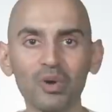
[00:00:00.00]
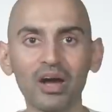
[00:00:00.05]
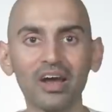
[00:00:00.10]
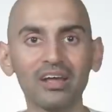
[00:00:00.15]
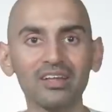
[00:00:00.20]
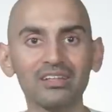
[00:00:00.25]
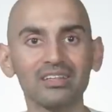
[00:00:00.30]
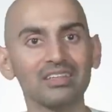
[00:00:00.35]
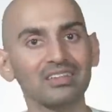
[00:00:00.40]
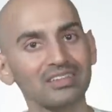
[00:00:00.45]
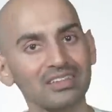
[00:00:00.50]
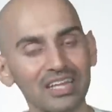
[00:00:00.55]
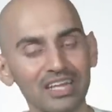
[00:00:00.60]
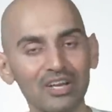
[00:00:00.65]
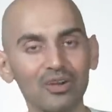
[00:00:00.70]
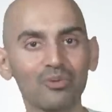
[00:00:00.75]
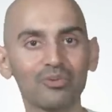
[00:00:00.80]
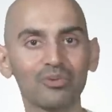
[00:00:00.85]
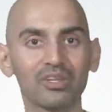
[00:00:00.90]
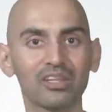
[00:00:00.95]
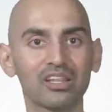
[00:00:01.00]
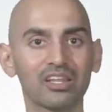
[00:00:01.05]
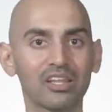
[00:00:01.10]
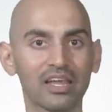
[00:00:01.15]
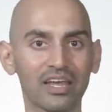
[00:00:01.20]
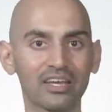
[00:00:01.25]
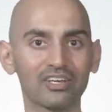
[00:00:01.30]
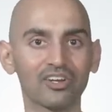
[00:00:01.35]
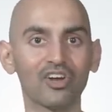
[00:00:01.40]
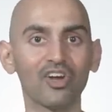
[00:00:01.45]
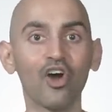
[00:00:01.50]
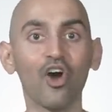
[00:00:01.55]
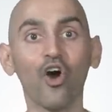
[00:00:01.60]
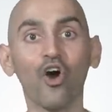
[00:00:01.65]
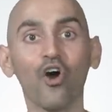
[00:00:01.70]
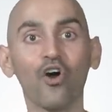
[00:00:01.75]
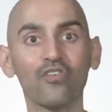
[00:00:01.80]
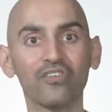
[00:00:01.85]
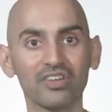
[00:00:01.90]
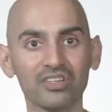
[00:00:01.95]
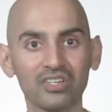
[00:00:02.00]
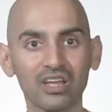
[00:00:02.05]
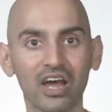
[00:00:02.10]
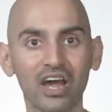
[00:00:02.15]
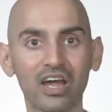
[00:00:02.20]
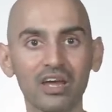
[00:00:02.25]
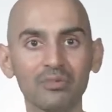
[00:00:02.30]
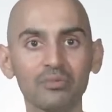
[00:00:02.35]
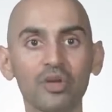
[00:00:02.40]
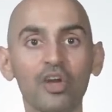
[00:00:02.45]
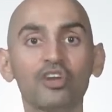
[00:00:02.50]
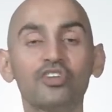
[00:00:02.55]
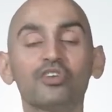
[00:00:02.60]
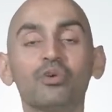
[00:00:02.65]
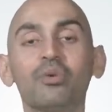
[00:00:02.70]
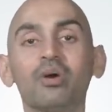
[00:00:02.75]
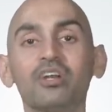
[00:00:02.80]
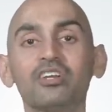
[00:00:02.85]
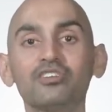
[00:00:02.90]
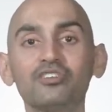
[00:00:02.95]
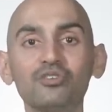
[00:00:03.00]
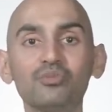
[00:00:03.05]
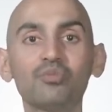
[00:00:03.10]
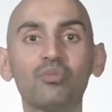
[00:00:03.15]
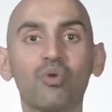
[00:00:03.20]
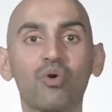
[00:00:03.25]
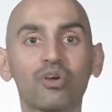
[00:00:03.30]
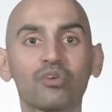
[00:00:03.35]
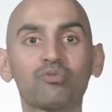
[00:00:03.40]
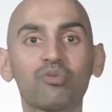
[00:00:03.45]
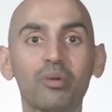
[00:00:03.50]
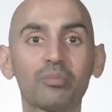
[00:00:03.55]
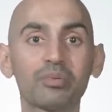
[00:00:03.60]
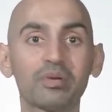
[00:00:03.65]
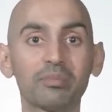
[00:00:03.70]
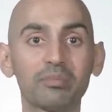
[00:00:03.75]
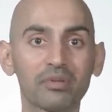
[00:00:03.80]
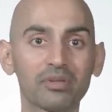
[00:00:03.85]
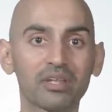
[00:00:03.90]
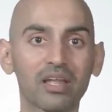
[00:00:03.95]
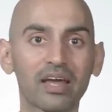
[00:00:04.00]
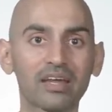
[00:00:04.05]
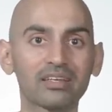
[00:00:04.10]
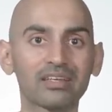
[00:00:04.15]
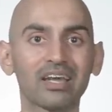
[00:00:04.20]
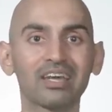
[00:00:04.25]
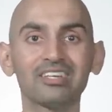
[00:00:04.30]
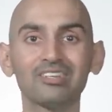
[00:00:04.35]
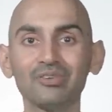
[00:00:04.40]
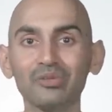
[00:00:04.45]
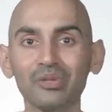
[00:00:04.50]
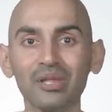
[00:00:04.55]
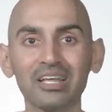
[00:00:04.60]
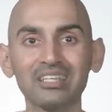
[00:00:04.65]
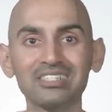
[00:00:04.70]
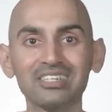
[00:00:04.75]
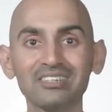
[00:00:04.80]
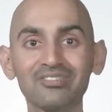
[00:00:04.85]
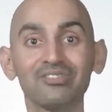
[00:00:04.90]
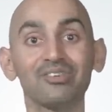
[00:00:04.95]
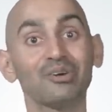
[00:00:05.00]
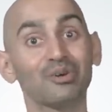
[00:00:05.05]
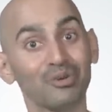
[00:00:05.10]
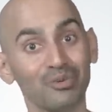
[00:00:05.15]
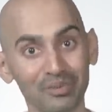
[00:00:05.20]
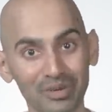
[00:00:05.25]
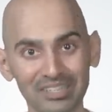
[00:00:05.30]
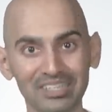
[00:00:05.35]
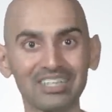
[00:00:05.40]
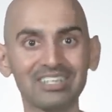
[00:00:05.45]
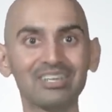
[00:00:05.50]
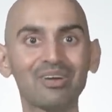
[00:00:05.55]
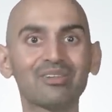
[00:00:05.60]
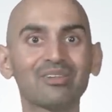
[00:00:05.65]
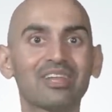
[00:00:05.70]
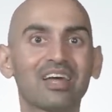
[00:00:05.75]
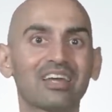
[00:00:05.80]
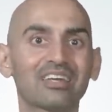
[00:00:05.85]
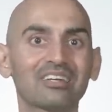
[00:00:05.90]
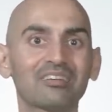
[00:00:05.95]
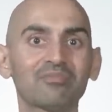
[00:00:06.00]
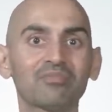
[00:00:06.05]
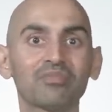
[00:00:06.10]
what they don't really like. Over time, you'll want to do more of what people like and do less of what they don't like.